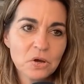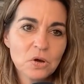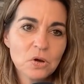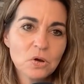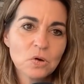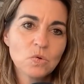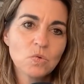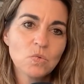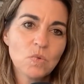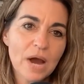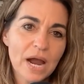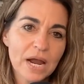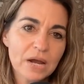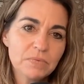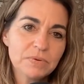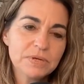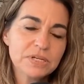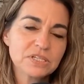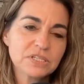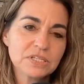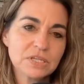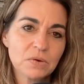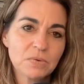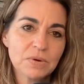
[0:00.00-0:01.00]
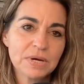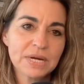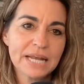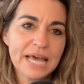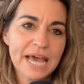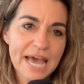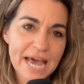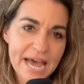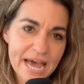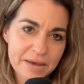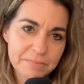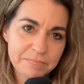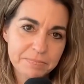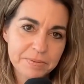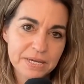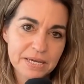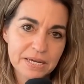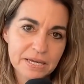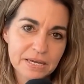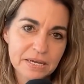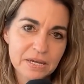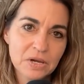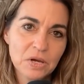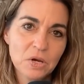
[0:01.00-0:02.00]
Why are we so
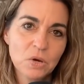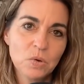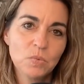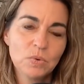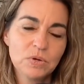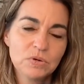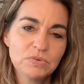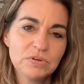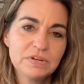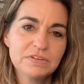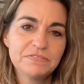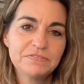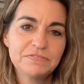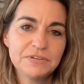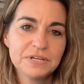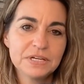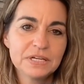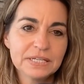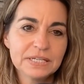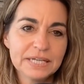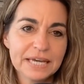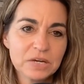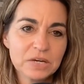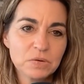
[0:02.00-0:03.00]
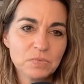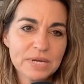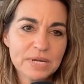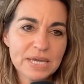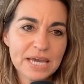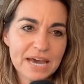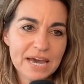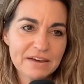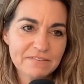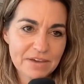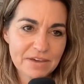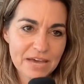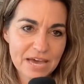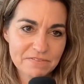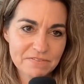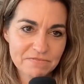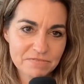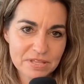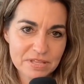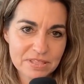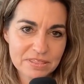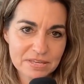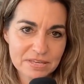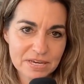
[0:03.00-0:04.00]
unhappy when we feel like we have
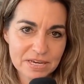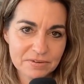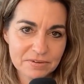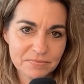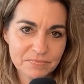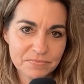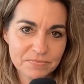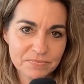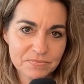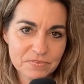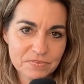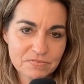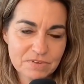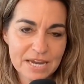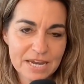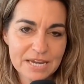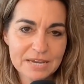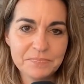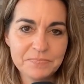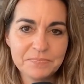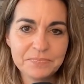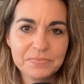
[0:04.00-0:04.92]
everything, right?